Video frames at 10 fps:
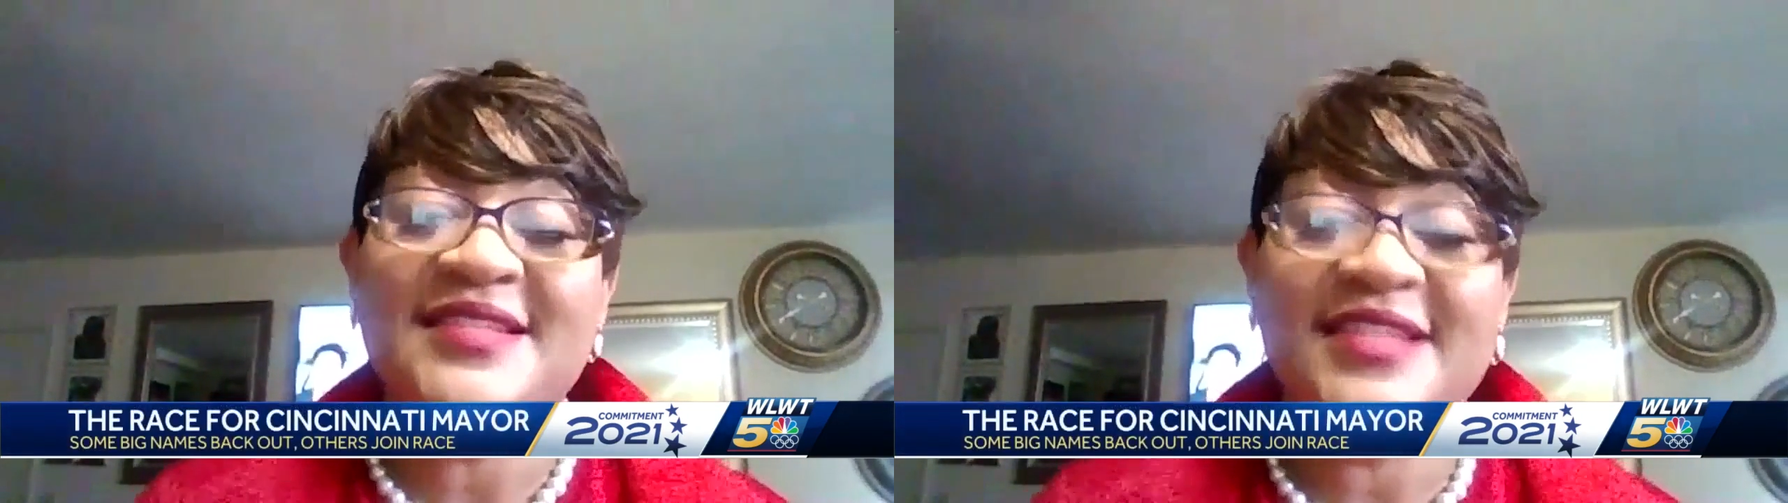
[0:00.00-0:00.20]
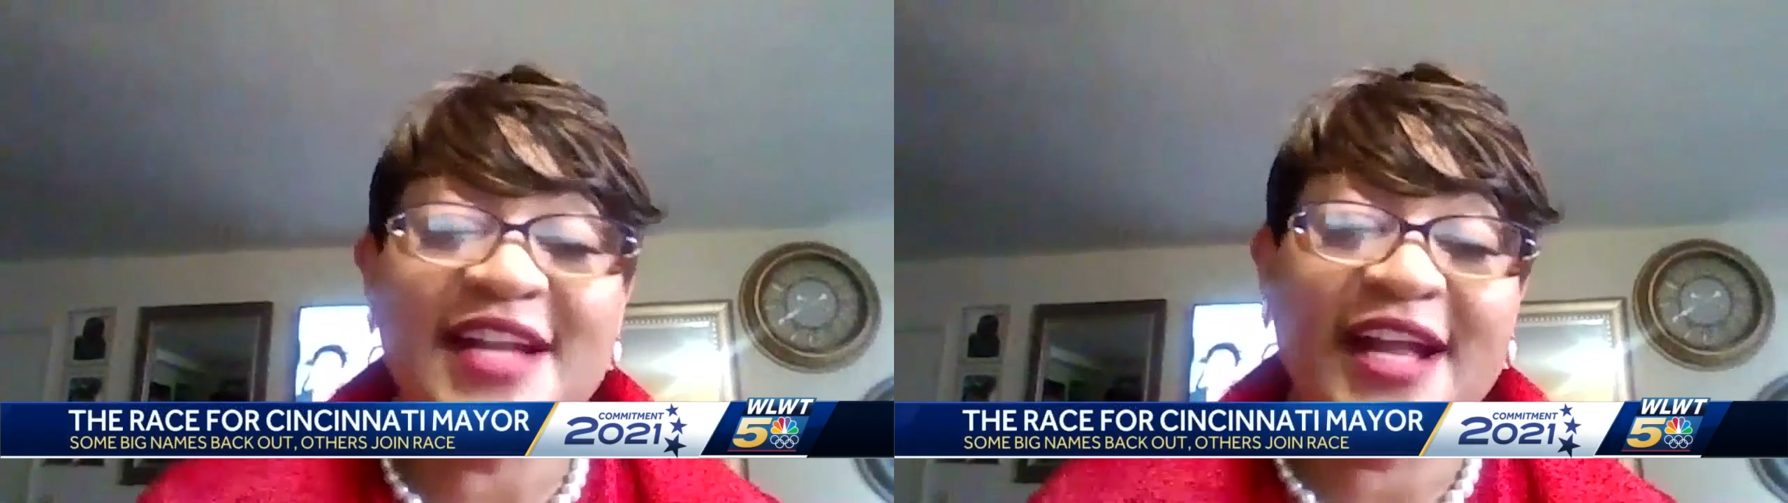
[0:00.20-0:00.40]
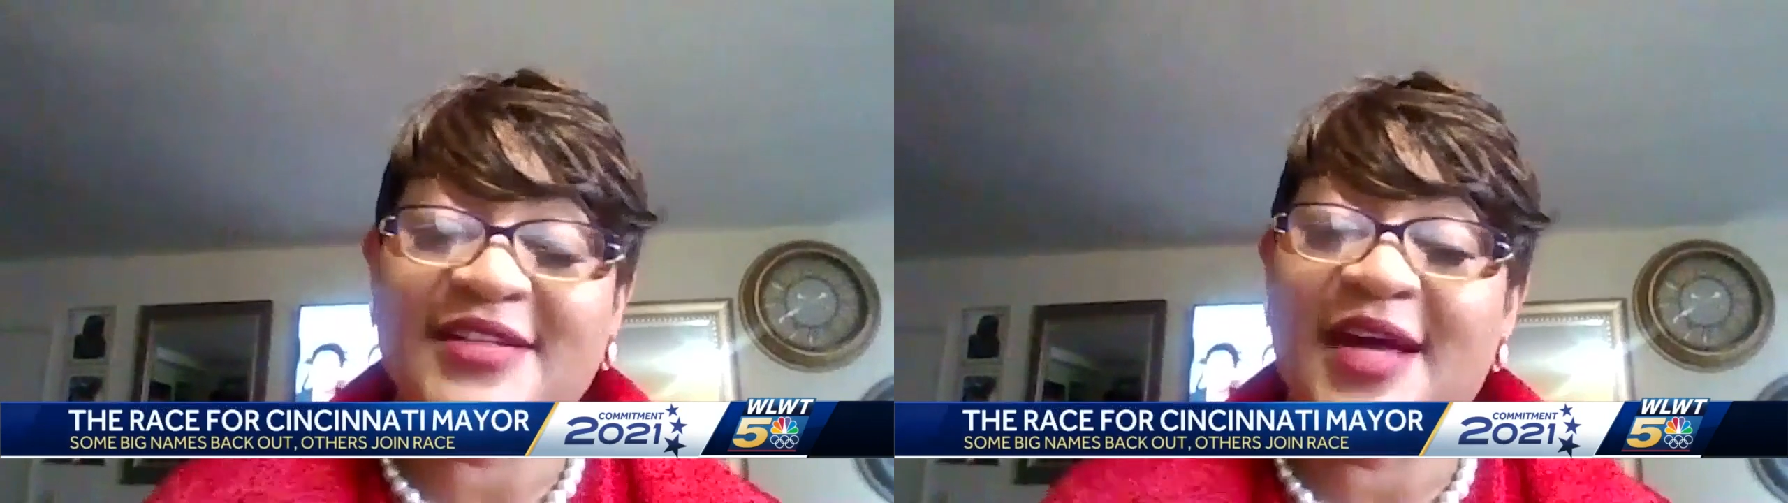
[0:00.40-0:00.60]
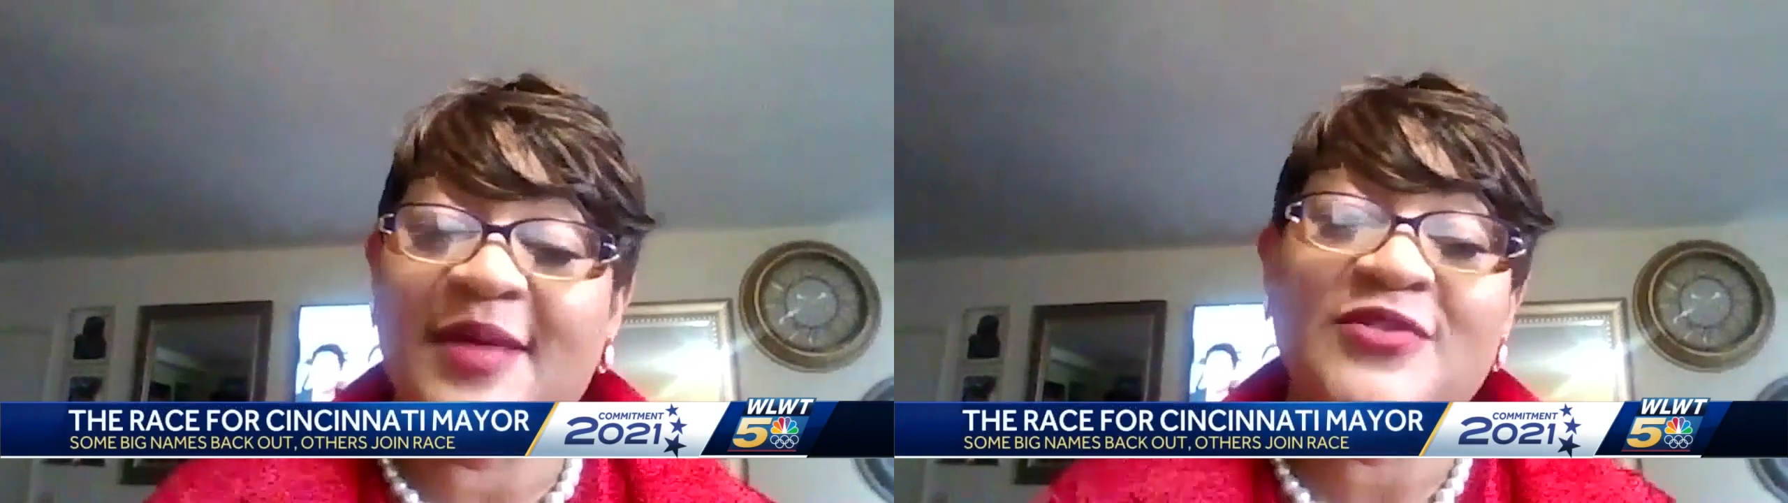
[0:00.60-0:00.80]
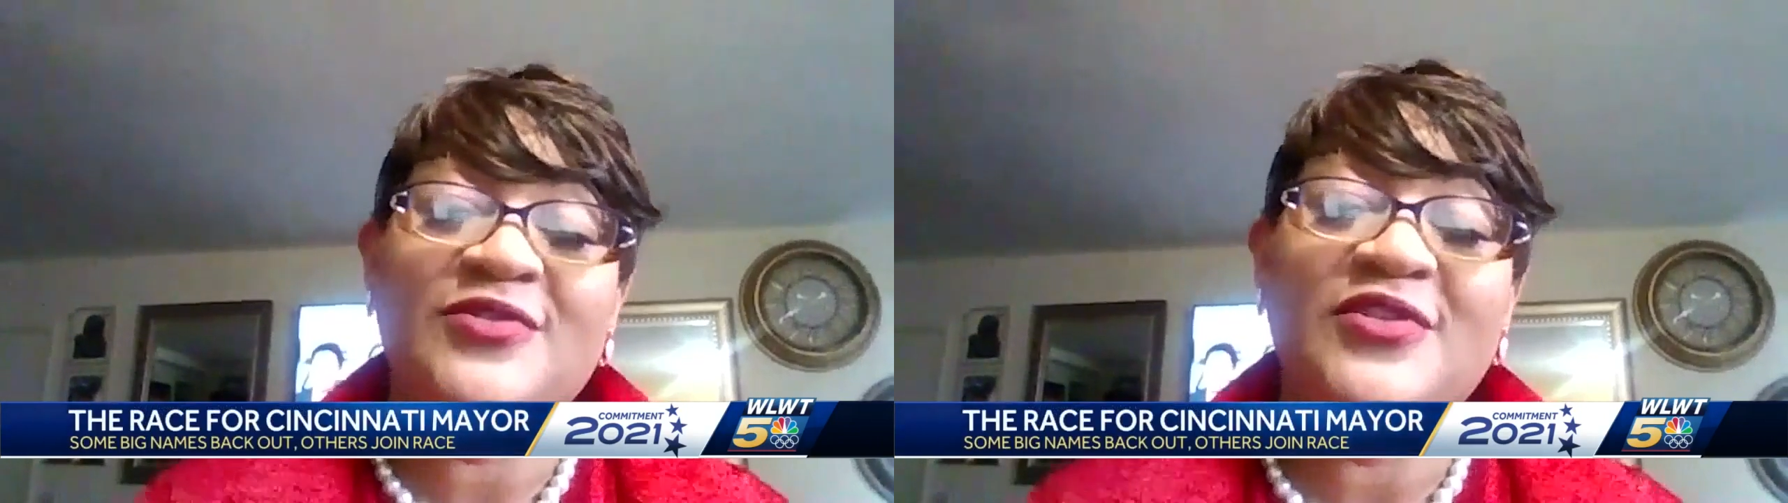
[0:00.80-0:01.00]
cincinnati's
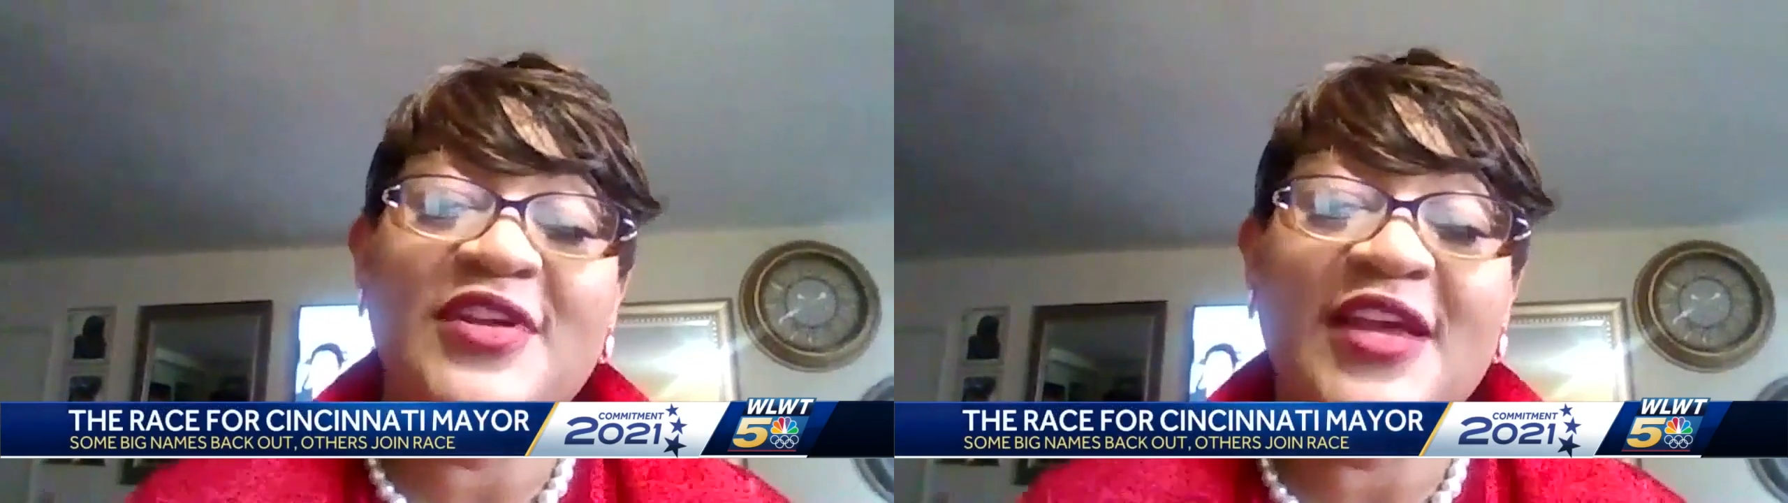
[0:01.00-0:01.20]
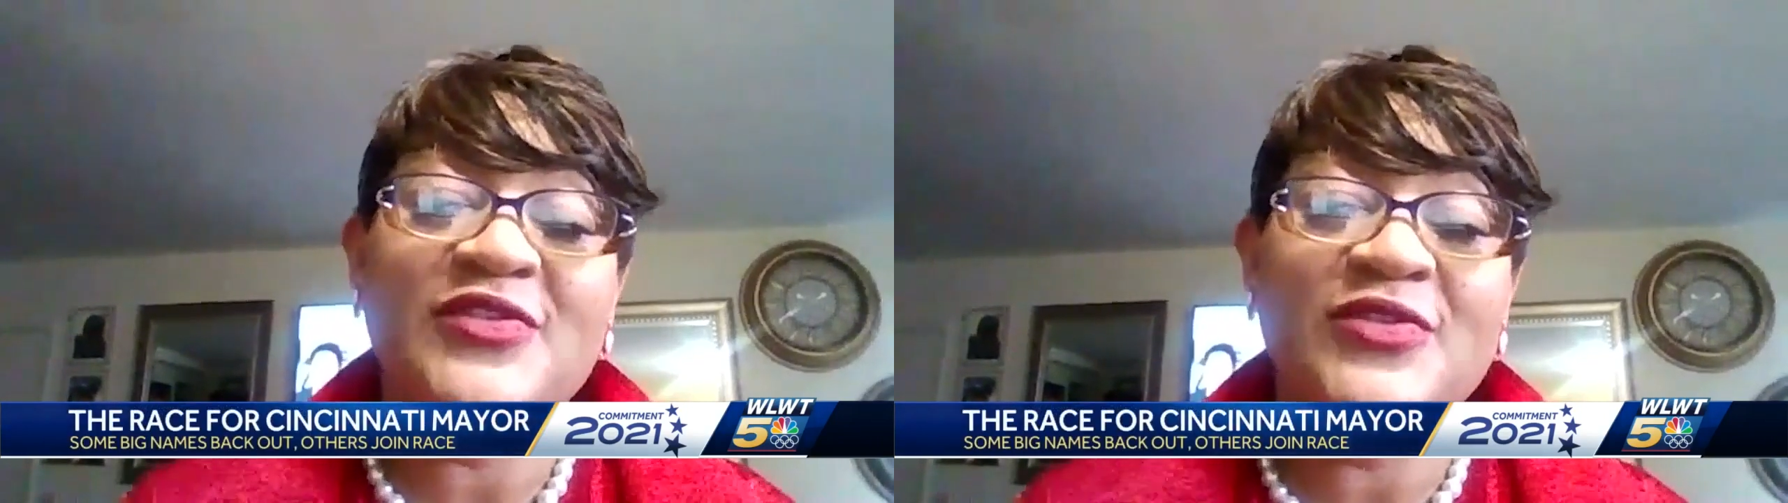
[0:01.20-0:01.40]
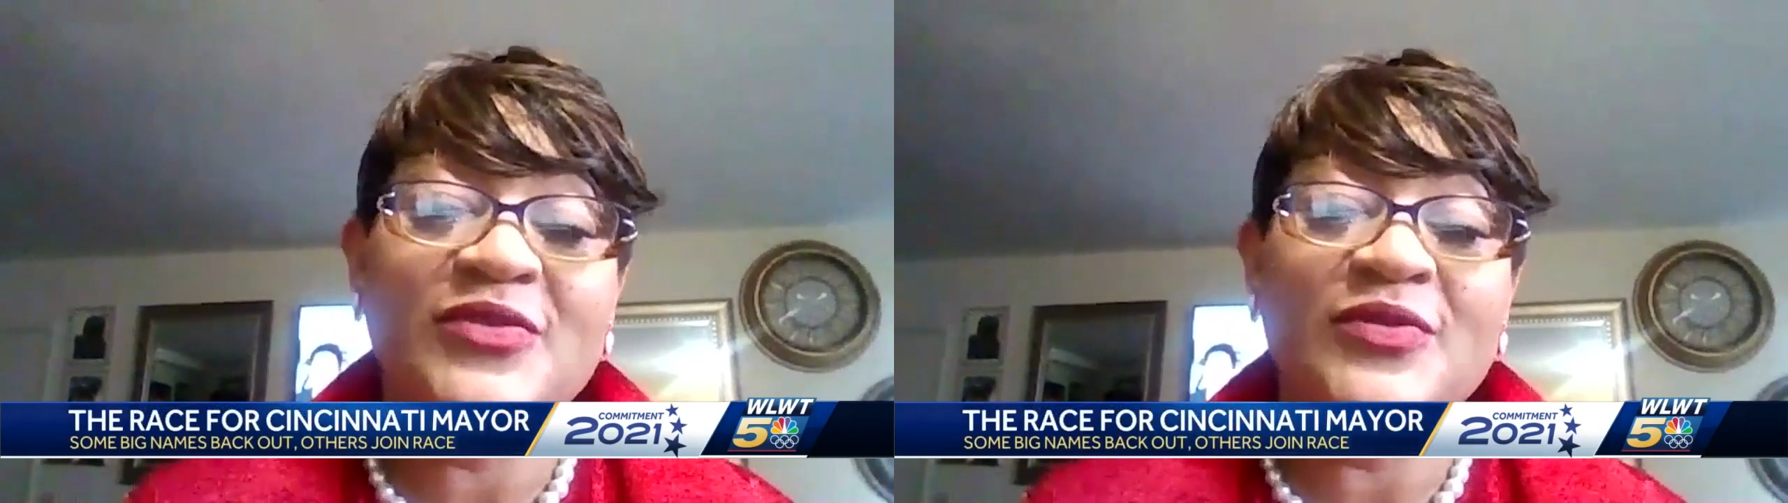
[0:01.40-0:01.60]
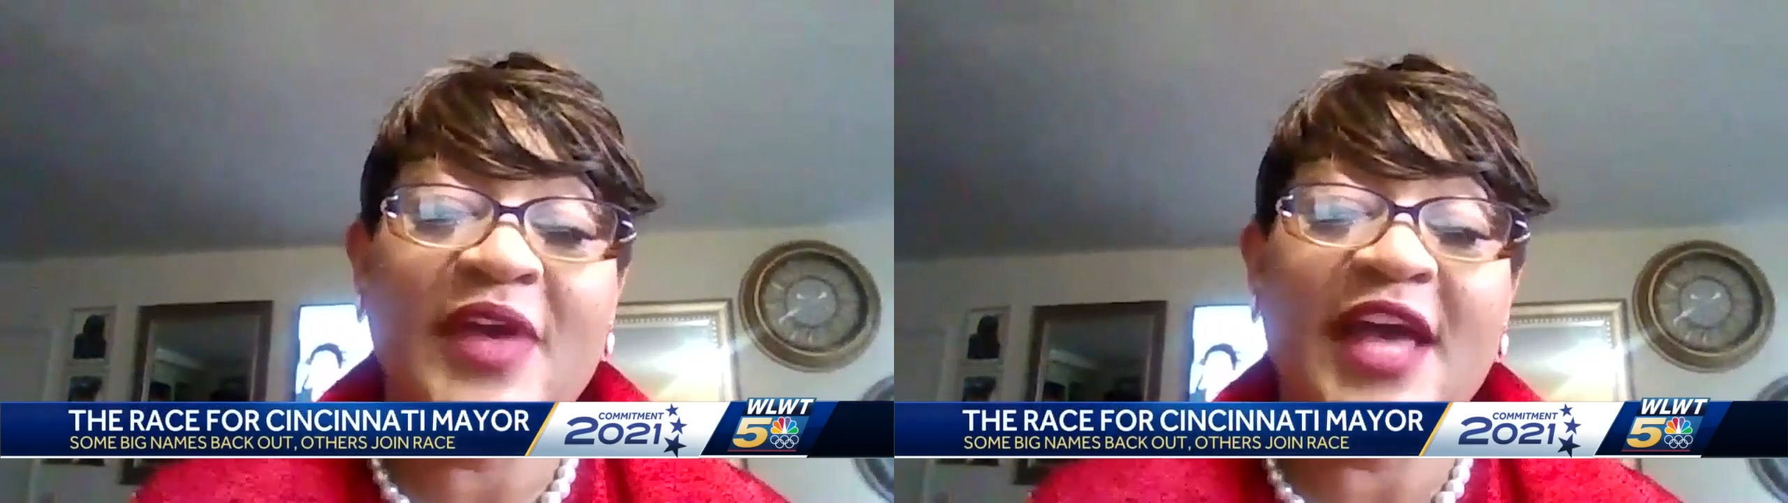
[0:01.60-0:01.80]
opportunity to